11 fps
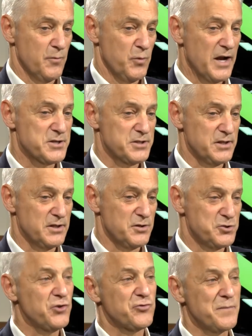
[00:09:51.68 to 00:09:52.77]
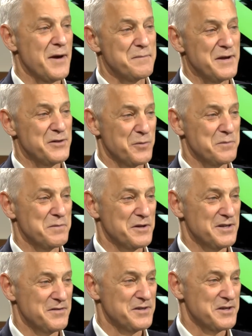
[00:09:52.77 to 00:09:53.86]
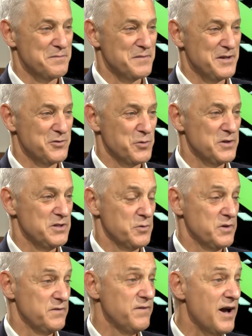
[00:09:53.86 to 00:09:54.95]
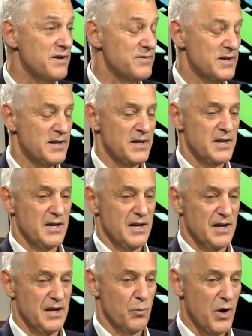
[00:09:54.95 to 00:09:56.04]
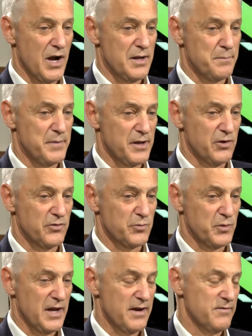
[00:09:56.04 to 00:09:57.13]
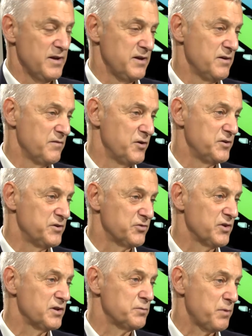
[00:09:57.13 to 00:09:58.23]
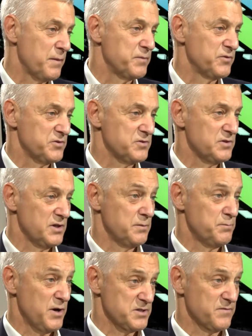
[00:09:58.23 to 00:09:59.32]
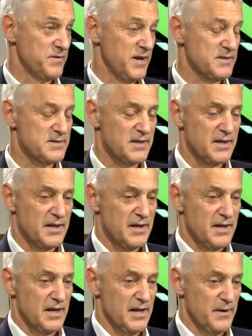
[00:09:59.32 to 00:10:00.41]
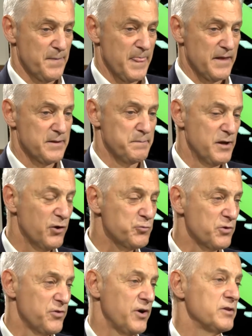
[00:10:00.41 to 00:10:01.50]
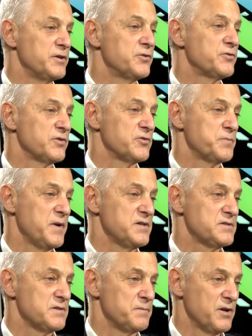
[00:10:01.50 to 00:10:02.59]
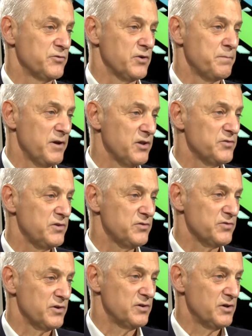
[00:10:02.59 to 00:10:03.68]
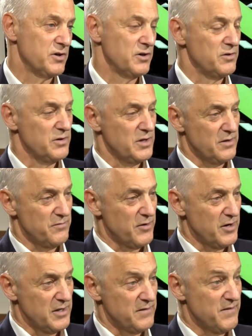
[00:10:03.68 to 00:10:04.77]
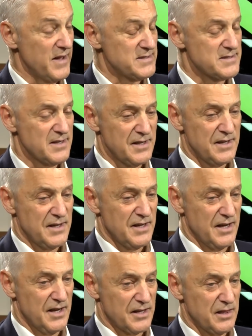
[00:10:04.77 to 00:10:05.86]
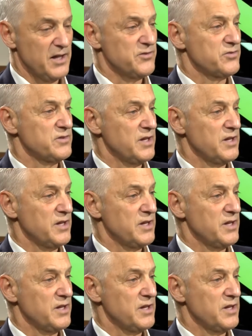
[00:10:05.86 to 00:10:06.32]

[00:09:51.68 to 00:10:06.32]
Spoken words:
We actually just about made the $1 billion of income in 2025. Why? Because we have a very distinct proposition in project finance. I think because we're thought leaders in the space and because our policies are very advanced, clients